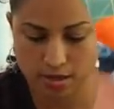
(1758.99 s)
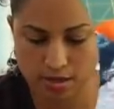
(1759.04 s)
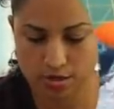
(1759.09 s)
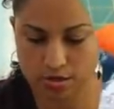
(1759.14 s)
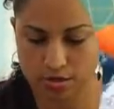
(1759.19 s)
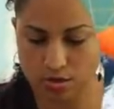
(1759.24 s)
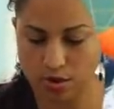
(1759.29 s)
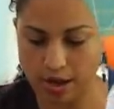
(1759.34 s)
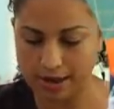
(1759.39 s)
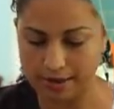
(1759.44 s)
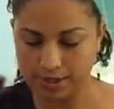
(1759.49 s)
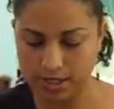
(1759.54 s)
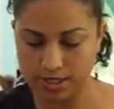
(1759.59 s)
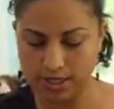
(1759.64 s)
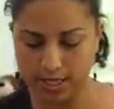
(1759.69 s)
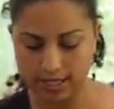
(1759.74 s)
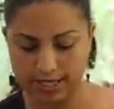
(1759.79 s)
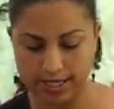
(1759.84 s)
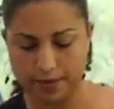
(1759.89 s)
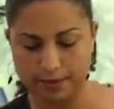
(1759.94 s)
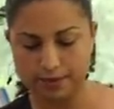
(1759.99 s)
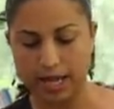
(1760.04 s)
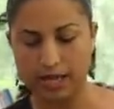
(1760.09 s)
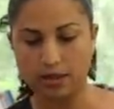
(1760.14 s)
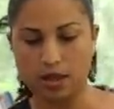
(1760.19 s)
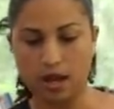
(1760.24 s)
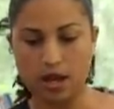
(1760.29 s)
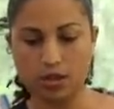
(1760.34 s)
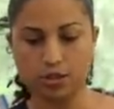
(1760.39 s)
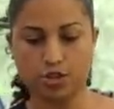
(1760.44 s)
So I'm just going to take my
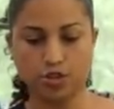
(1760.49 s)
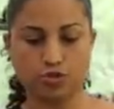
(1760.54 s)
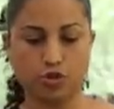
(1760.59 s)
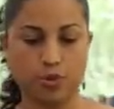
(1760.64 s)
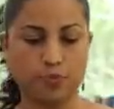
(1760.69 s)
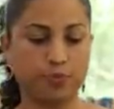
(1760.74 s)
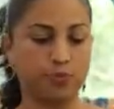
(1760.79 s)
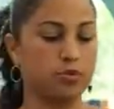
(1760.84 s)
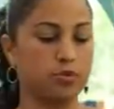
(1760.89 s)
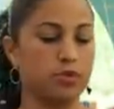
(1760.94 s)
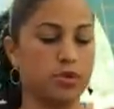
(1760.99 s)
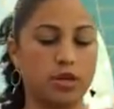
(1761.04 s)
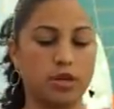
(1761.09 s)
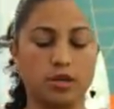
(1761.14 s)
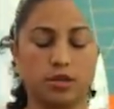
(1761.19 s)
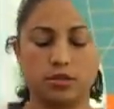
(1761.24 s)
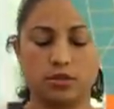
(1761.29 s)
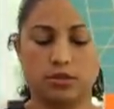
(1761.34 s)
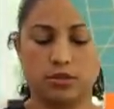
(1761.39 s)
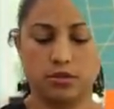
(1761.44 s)
long strip ruler